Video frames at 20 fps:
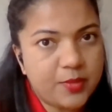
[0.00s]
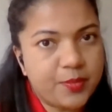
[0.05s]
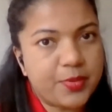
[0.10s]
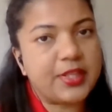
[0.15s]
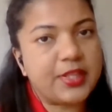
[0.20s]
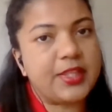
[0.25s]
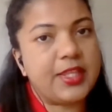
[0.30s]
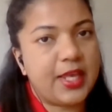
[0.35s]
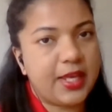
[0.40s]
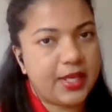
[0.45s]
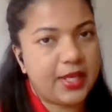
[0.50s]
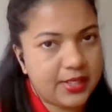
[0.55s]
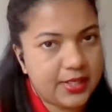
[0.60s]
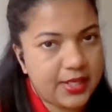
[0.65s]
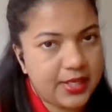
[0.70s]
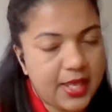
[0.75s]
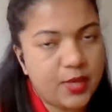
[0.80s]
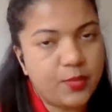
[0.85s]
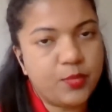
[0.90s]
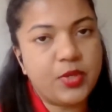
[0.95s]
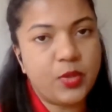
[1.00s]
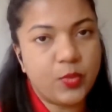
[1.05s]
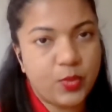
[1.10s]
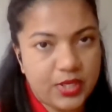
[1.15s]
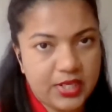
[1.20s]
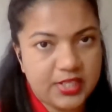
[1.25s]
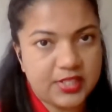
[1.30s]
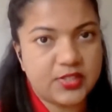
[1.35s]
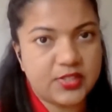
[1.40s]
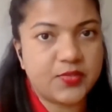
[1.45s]
but there can be
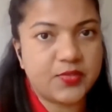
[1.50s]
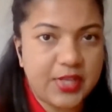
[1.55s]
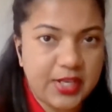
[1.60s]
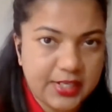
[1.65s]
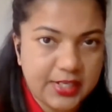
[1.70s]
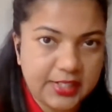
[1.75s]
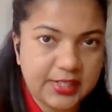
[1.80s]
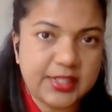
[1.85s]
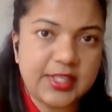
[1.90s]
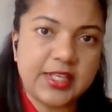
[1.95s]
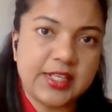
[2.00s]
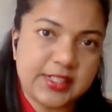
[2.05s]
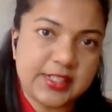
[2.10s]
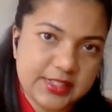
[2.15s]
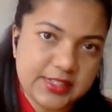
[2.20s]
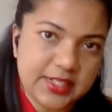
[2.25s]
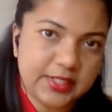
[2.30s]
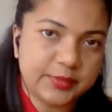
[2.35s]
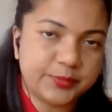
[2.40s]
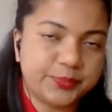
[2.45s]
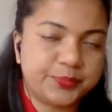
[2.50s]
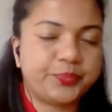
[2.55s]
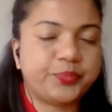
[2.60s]
ways of getting things done.